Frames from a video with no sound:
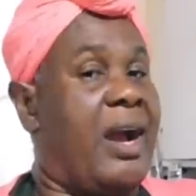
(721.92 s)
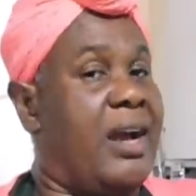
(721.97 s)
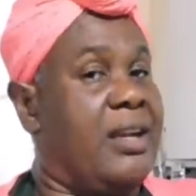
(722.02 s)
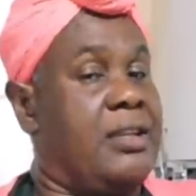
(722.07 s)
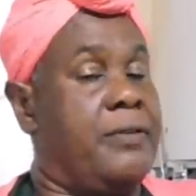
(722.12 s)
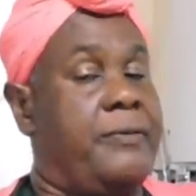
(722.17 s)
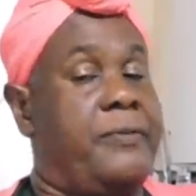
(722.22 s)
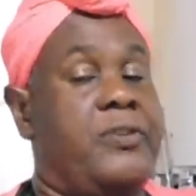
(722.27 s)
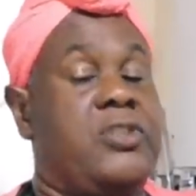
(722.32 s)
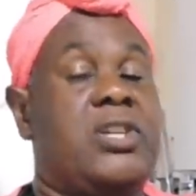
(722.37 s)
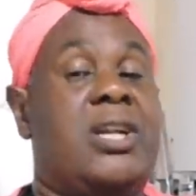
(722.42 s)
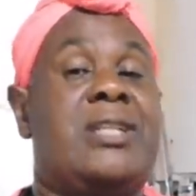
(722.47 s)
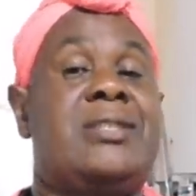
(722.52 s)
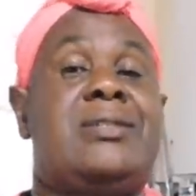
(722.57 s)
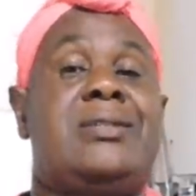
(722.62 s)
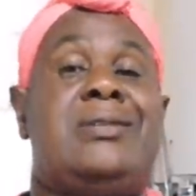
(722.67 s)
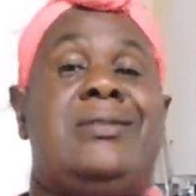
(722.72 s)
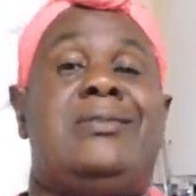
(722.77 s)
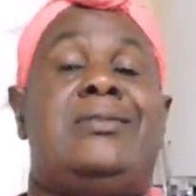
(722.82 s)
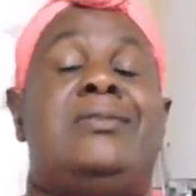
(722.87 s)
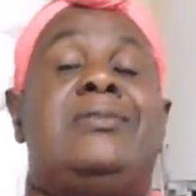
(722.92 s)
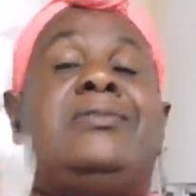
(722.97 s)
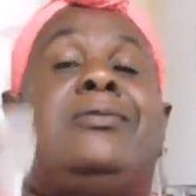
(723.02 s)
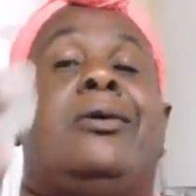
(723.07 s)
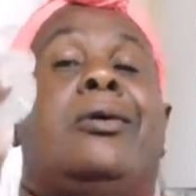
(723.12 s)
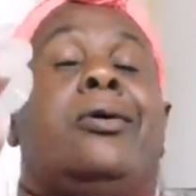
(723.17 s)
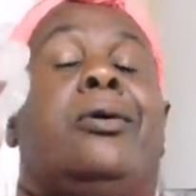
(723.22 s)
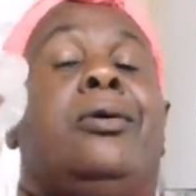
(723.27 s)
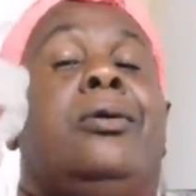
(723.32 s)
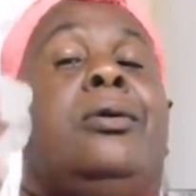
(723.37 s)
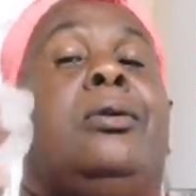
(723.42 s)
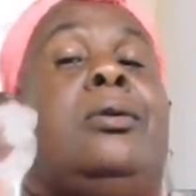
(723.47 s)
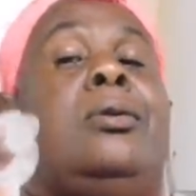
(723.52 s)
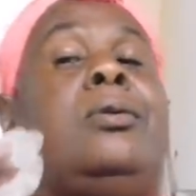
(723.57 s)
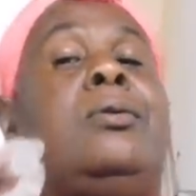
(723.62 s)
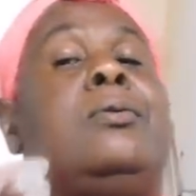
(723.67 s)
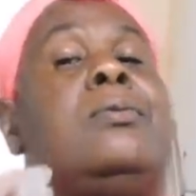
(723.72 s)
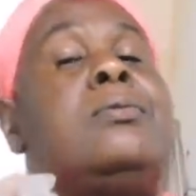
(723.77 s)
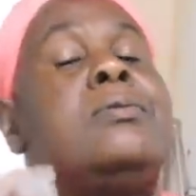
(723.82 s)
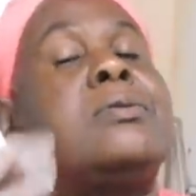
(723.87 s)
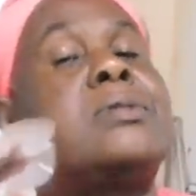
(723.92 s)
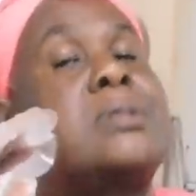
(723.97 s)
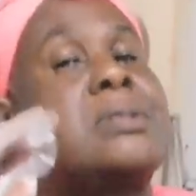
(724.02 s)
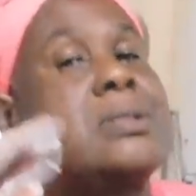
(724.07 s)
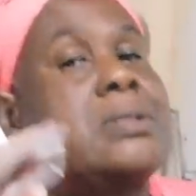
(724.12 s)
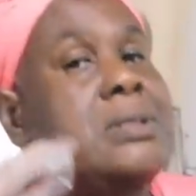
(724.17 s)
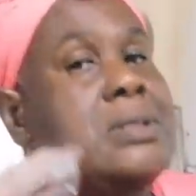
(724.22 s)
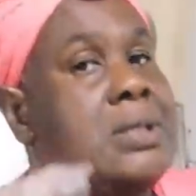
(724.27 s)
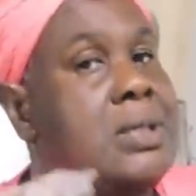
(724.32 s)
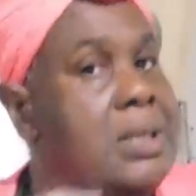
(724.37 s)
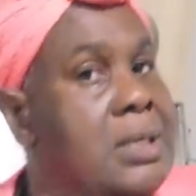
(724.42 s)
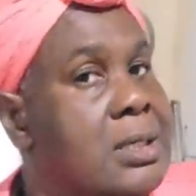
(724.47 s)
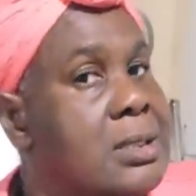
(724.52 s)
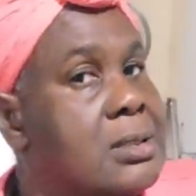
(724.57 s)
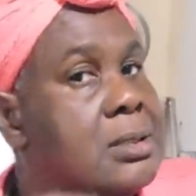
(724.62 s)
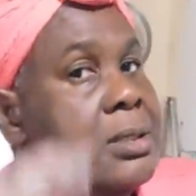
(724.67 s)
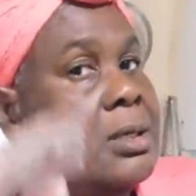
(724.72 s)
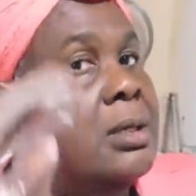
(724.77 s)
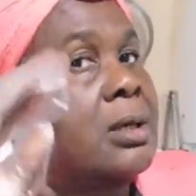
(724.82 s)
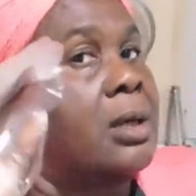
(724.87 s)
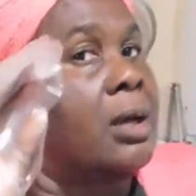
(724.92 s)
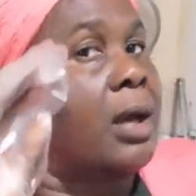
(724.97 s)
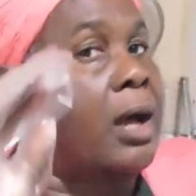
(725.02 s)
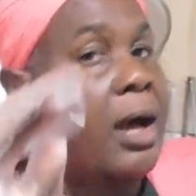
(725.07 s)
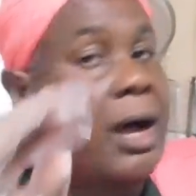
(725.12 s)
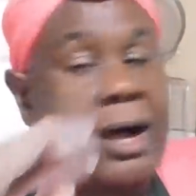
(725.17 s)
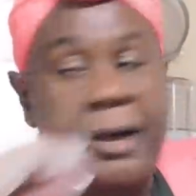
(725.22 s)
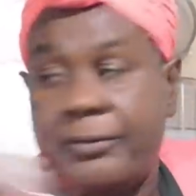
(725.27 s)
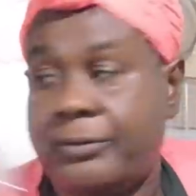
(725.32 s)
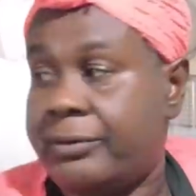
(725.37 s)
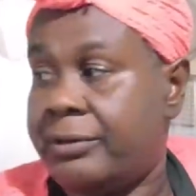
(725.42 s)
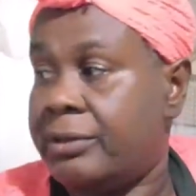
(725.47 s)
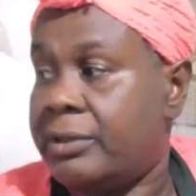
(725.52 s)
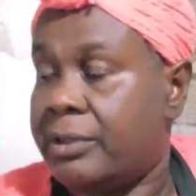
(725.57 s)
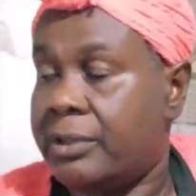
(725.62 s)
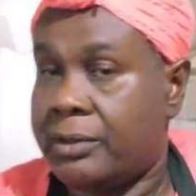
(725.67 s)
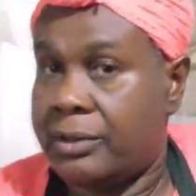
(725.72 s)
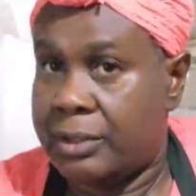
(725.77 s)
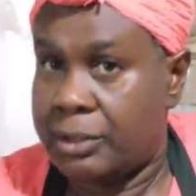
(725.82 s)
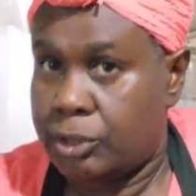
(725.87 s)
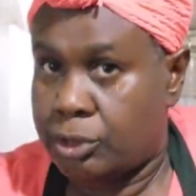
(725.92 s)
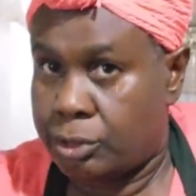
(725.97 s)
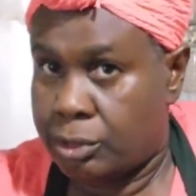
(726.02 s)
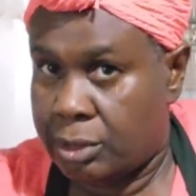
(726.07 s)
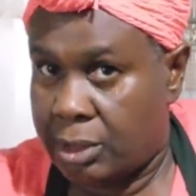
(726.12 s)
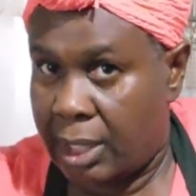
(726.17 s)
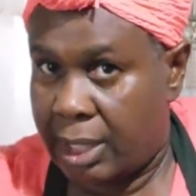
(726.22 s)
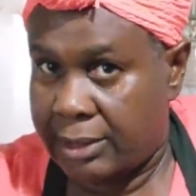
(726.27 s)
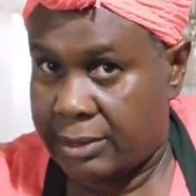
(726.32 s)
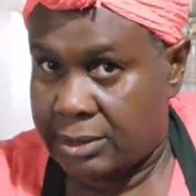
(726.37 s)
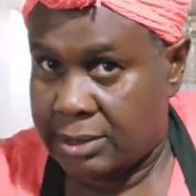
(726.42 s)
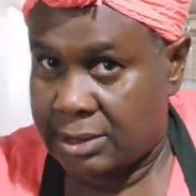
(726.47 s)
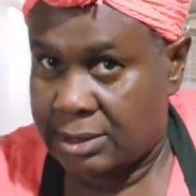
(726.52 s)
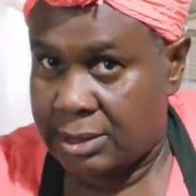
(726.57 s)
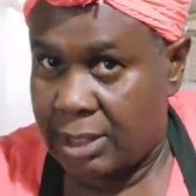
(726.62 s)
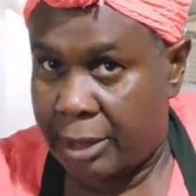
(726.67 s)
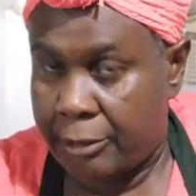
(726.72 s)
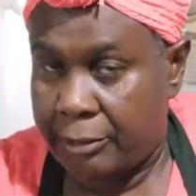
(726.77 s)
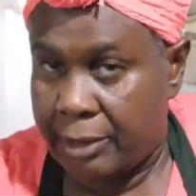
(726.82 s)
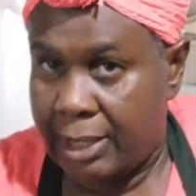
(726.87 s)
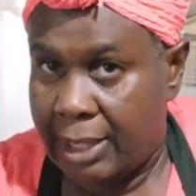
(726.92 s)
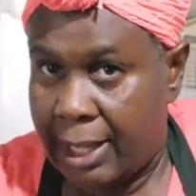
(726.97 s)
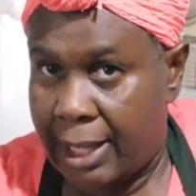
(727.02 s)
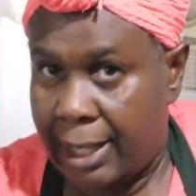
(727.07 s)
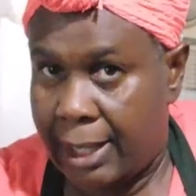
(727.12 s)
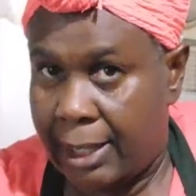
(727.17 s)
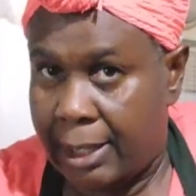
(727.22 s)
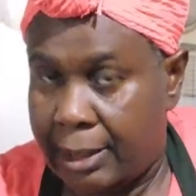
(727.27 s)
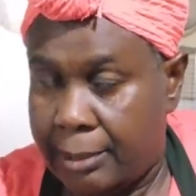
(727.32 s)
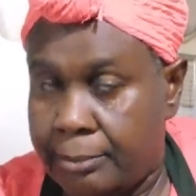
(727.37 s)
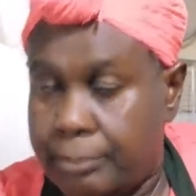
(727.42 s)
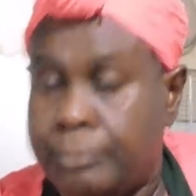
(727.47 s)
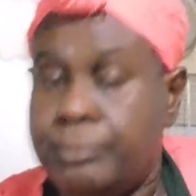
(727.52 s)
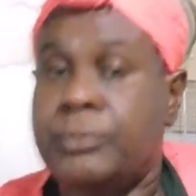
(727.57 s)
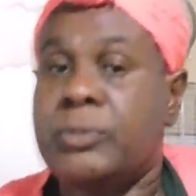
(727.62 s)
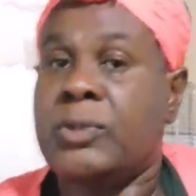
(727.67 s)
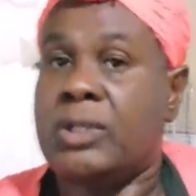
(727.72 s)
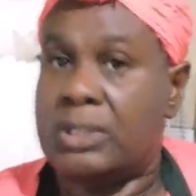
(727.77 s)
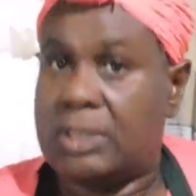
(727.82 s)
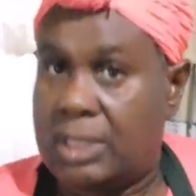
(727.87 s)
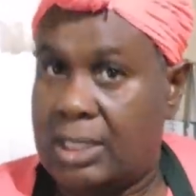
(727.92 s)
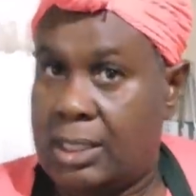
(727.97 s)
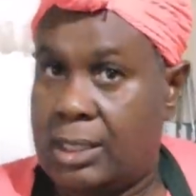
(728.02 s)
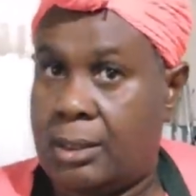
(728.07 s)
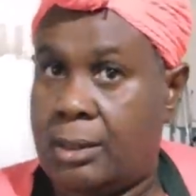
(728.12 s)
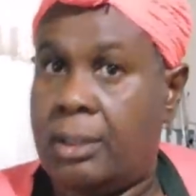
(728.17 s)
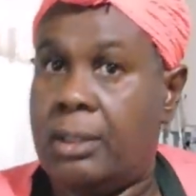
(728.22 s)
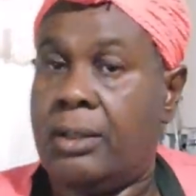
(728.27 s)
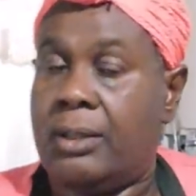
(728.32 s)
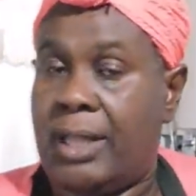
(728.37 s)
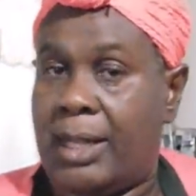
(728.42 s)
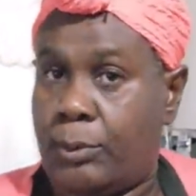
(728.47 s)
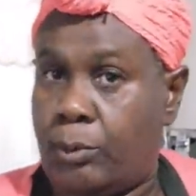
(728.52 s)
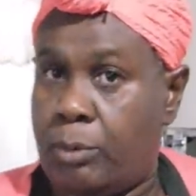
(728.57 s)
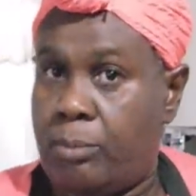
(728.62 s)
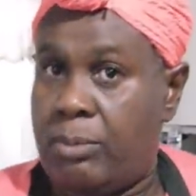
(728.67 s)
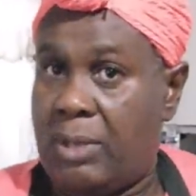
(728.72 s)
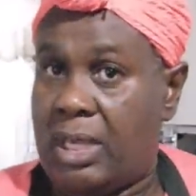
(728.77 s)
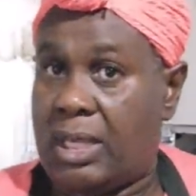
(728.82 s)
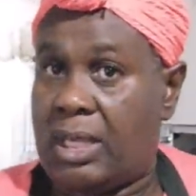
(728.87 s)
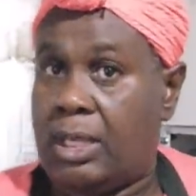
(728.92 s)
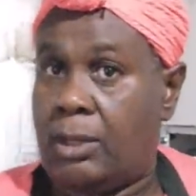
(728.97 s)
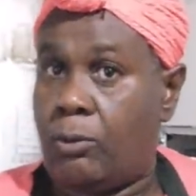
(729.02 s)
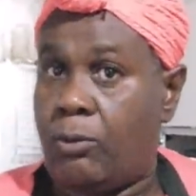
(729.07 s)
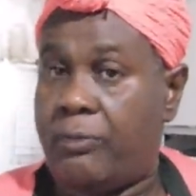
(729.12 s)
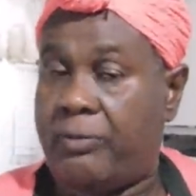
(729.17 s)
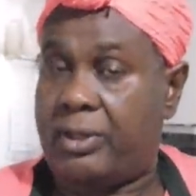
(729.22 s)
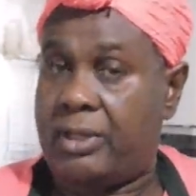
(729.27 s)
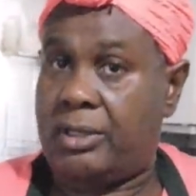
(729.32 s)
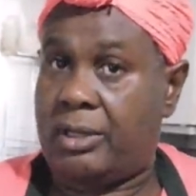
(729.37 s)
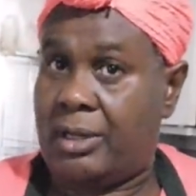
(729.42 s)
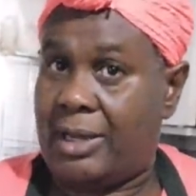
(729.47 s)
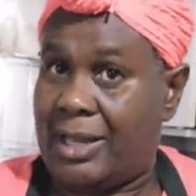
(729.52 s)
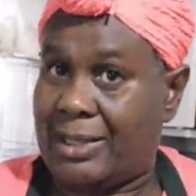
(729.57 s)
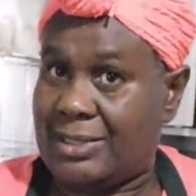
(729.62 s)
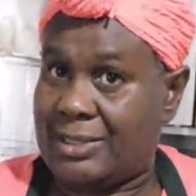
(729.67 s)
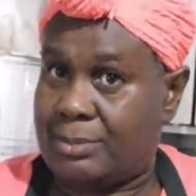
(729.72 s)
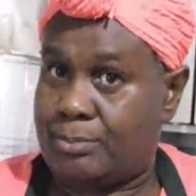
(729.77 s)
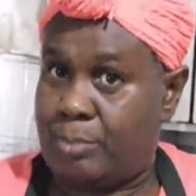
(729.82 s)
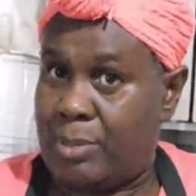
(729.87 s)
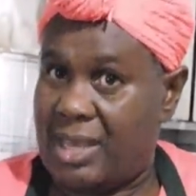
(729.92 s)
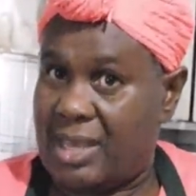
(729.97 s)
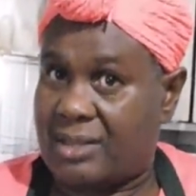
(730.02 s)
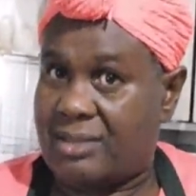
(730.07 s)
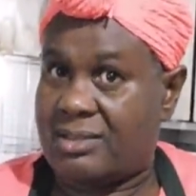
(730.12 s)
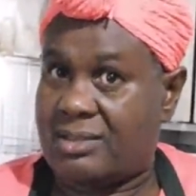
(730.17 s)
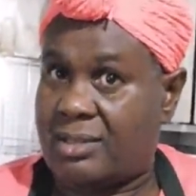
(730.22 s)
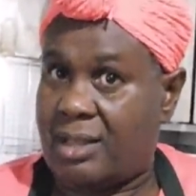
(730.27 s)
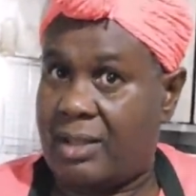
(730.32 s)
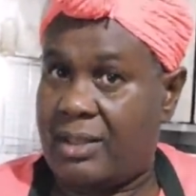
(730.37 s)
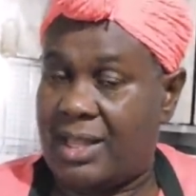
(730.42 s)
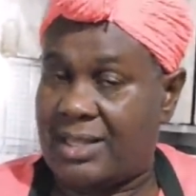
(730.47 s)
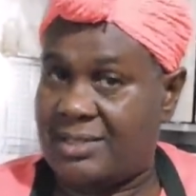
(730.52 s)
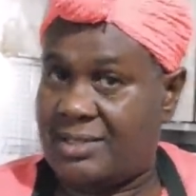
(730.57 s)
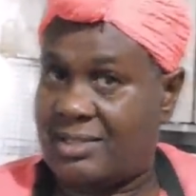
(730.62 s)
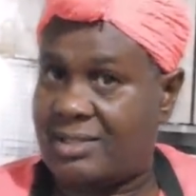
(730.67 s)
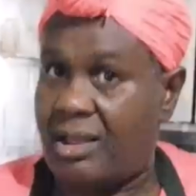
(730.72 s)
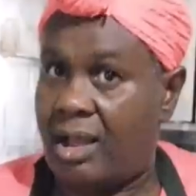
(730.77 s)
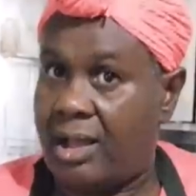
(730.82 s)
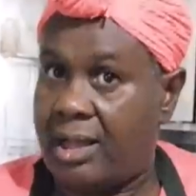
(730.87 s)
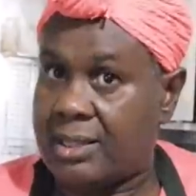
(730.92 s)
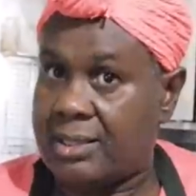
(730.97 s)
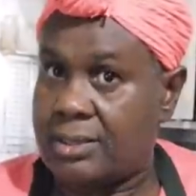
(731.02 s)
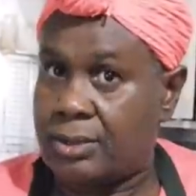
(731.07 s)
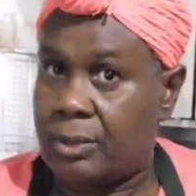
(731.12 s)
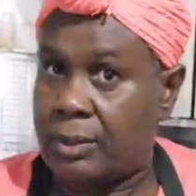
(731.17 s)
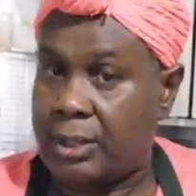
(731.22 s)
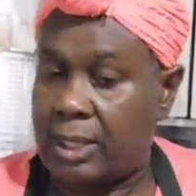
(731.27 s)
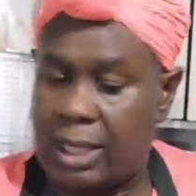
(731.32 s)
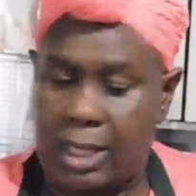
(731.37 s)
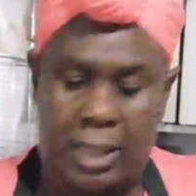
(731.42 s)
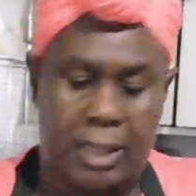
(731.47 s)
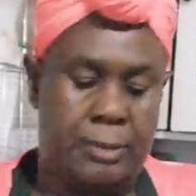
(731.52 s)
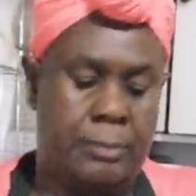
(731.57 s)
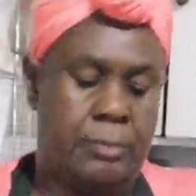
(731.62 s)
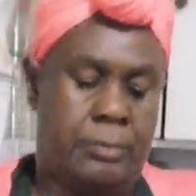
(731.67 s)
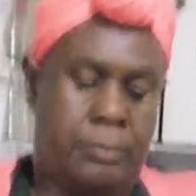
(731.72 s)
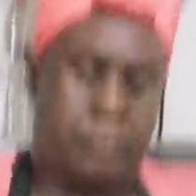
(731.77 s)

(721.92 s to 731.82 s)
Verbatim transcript: artificial seasons, you're gonna lose the taste of the, that sorrel um, thing that we're making over there that's baked that sauce okay